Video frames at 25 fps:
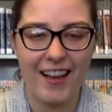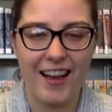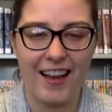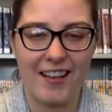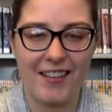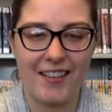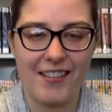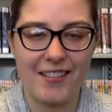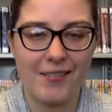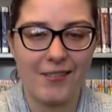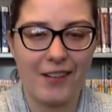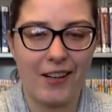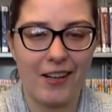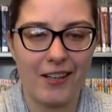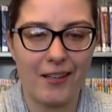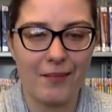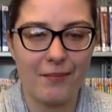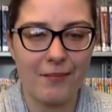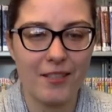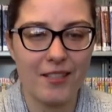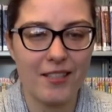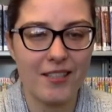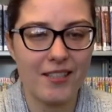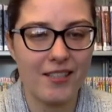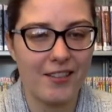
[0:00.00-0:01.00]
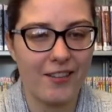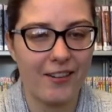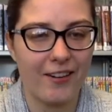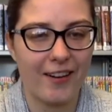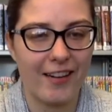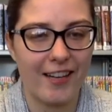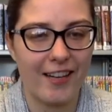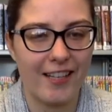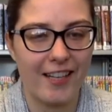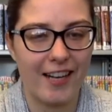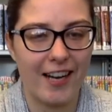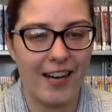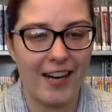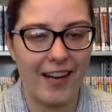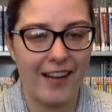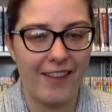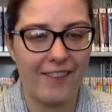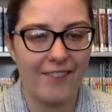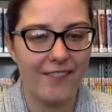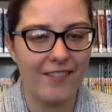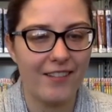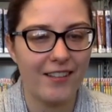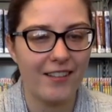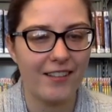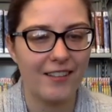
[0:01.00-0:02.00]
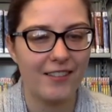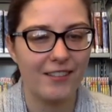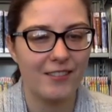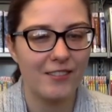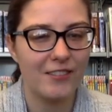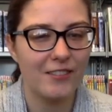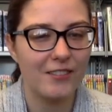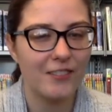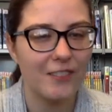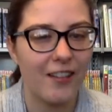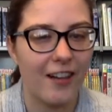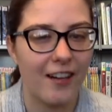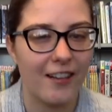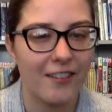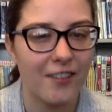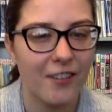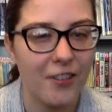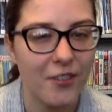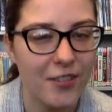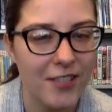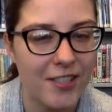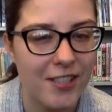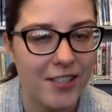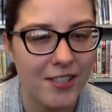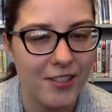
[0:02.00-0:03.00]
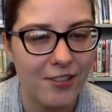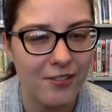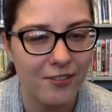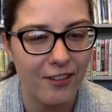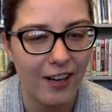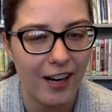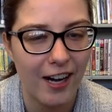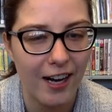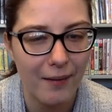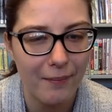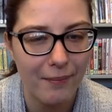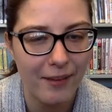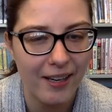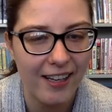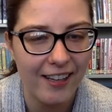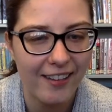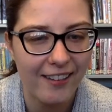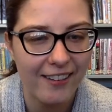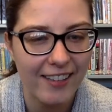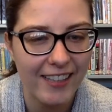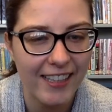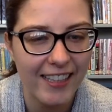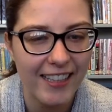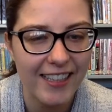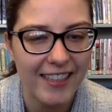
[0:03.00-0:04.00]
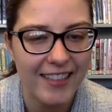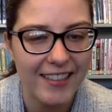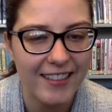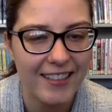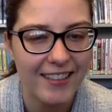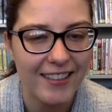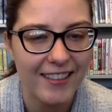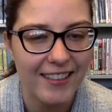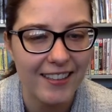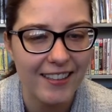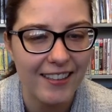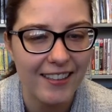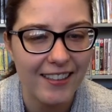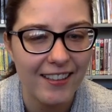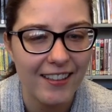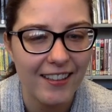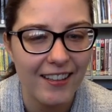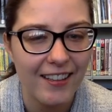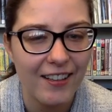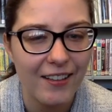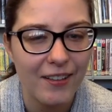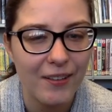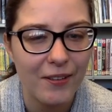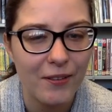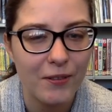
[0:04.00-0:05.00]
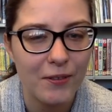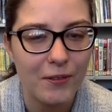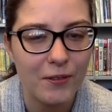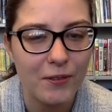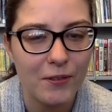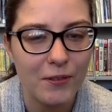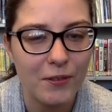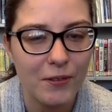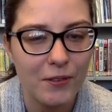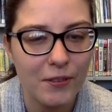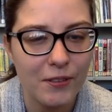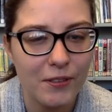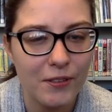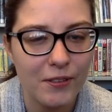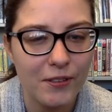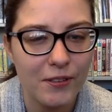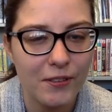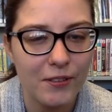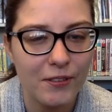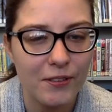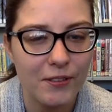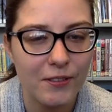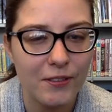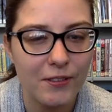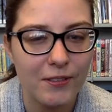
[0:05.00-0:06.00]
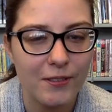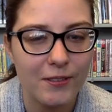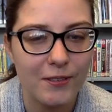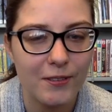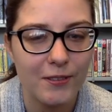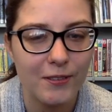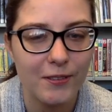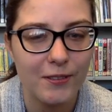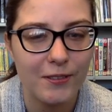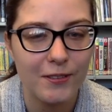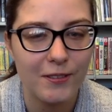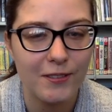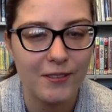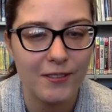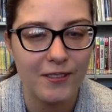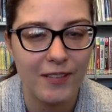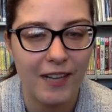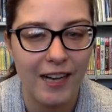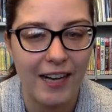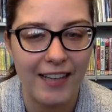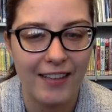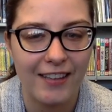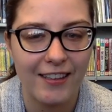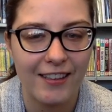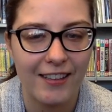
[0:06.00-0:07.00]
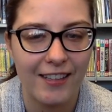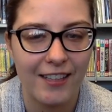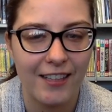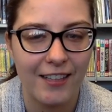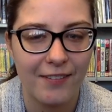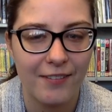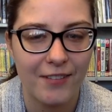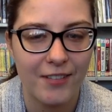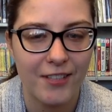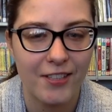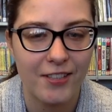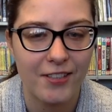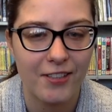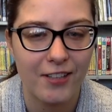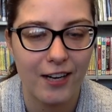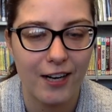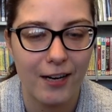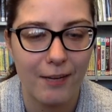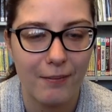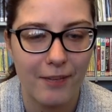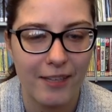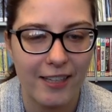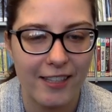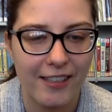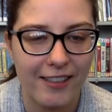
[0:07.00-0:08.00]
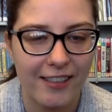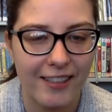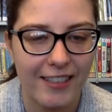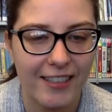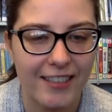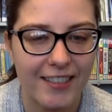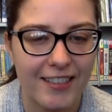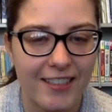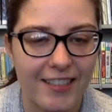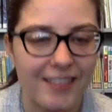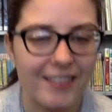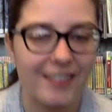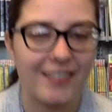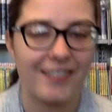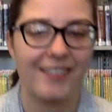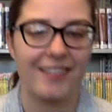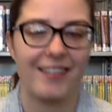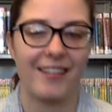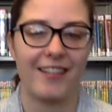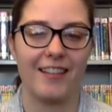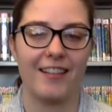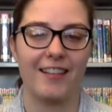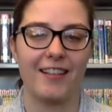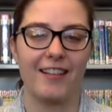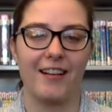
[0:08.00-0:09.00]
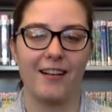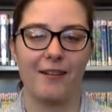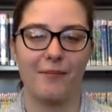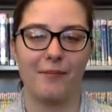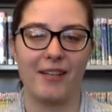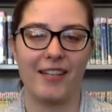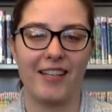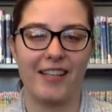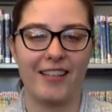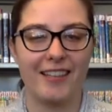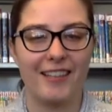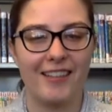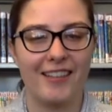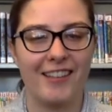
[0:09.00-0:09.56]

So, welcome to story time. Ooh, are those strawberries? Ooh, I love strawberries. Yummy.